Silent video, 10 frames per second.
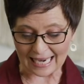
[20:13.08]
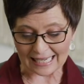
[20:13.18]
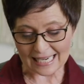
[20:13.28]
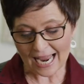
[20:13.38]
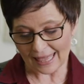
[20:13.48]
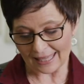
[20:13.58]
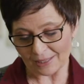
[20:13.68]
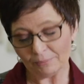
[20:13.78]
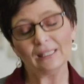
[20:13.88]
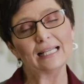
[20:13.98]
And
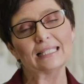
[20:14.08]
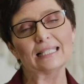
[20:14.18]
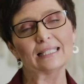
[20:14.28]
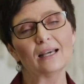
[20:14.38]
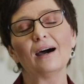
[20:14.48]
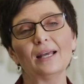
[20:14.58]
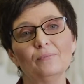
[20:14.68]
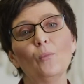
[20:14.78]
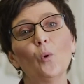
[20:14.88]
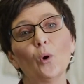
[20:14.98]
nothing blesses
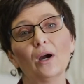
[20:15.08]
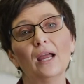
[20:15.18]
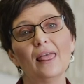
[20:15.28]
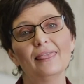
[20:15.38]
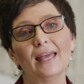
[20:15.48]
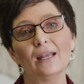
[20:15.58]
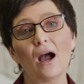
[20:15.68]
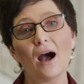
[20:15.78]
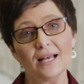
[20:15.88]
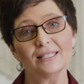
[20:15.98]
God more
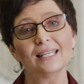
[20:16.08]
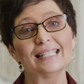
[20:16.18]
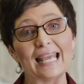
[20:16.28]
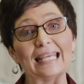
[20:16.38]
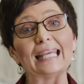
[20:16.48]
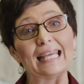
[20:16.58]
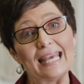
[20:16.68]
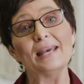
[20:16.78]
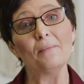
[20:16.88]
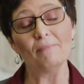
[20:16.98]
than us taking
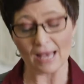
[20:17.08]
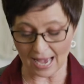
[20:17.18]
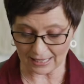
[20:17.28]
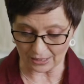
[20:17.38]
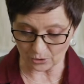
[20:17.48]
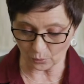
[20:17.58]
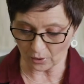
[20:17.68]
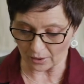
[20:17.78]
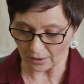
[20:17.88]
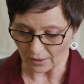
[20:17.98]
him at his
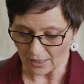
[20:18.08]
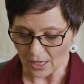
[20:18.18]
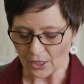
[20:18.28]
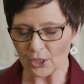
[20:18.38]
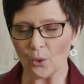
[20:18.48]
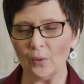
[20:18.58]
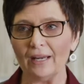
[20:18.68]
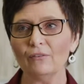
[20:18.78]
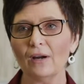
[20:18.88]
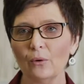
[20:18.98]
word. You know,
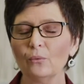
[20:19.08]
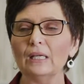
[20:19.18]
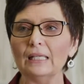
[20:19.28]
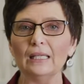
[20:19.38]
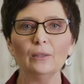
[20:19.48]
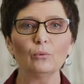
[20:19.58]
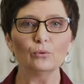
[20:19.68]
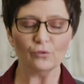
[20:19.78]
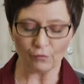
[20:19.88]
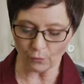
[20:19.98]
whenever I read
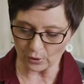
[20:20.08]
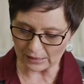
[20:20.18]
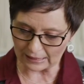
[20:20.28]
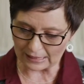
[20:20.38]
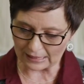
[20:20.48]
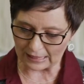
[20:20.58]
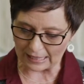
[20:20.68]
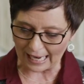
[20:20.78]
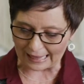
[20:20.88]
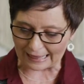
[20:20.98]
Hebrews
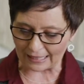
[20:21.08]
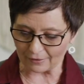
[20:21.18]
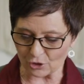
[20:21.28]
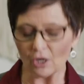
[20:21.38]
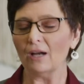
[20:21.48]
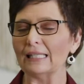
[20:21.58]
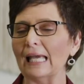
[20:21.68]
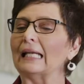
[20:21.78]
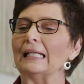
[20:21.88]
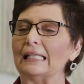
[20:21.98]
4:16, I think of John
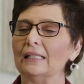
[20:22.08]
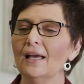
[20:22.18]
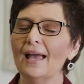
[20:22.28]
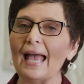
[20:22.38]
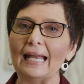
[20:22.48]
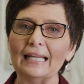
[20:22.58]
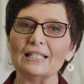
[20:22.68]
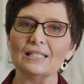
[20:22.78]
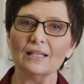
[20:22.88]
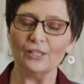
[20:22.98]
Kennedy and
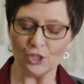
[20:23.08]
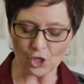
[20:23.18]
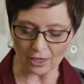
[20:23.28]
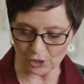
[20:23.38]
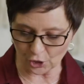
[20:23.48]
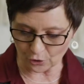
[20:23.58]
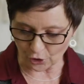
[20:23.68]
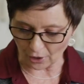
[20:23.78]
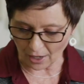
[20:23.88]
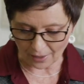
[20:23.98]
his son, John
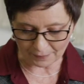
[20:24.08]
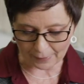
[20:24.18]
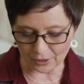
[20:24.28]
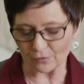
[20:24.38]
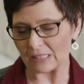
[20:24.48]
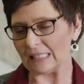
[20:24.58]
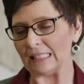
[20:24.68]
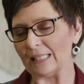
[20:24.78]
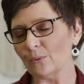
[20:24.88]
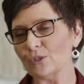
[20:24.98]
Jr. Maybe you've
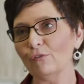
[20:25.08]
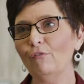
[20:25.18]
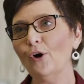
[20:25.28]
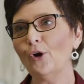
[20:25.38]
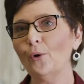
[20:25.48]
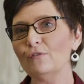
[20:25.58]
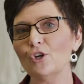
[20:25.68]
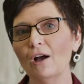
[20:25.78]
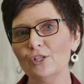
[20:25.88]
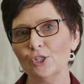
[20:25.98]
seen it. There was a photo
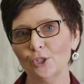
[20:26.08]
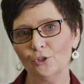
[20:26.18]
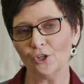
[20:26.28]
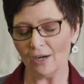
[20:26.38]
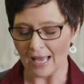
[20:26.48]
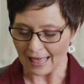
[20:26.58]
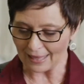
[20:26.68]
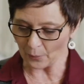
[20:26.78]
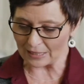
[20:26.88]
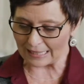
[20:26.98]
of John Jr.
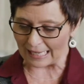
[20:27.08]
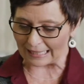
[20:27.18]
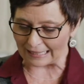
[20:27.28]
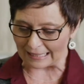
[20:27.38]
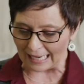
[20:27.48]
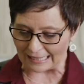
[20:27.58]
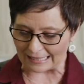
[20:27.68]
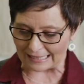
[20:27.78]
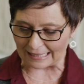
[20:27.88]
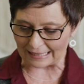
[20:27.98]
that was taken in
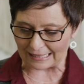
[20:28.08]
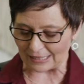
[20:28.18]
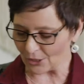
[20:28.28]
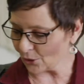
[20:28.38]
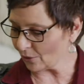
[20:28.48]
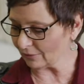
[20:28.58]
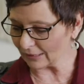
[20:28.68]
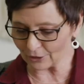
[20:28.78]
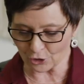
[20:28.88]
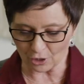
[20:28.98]
1962 of
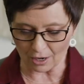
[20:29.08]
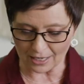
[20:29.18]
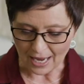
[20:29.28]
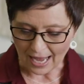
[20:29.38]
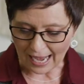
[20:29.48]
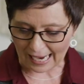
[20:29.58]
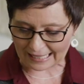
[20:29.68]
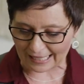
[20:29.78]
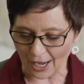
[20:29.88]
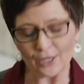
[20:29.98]
little John
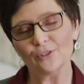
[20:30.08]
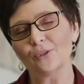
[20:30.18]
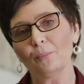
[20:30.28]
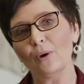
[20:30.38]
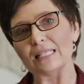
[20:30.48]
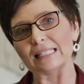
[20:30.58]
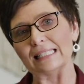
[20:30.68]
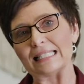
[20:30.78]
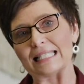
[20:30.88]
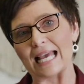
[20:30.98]
hiding under the
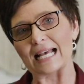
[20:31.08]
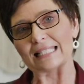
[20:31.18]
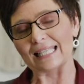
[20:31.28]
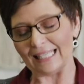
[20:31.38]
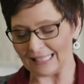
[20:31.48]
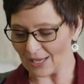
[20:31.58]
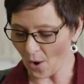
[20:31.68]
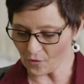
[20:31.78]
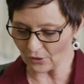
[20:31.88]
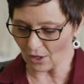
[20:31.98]
president's desk in
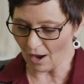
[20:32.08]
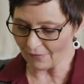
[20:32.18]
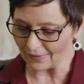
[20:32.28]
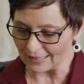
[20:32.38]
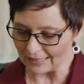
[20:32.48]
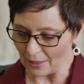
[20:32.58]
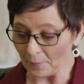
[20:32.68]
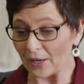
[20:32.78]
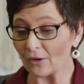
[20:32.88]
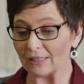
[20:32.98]
the Oval Office. And
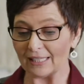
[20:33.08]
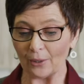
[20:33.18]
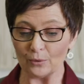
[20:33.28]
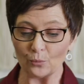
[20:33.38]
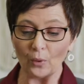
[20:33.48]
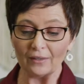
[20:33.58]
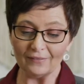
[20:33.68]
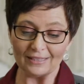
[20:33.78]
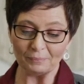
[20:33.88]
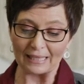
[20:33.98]
apparently it was one
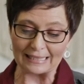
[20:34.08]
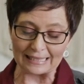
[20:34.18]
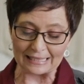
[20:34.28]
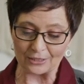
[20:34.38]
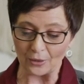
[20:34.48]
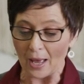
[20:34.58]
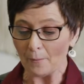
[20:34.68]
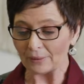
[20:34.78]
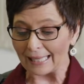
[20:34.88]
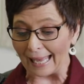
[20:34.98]
of his places to
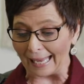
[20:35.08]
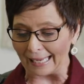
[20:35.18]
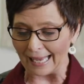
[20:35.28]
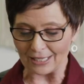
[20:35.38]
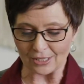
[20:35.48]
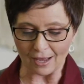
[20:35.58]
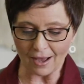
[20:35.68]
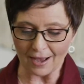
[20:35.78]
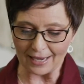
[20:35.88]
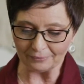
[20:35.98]
play and to
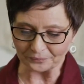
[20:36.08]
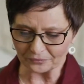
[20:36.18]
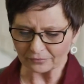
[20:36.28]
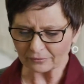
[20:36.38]
hide.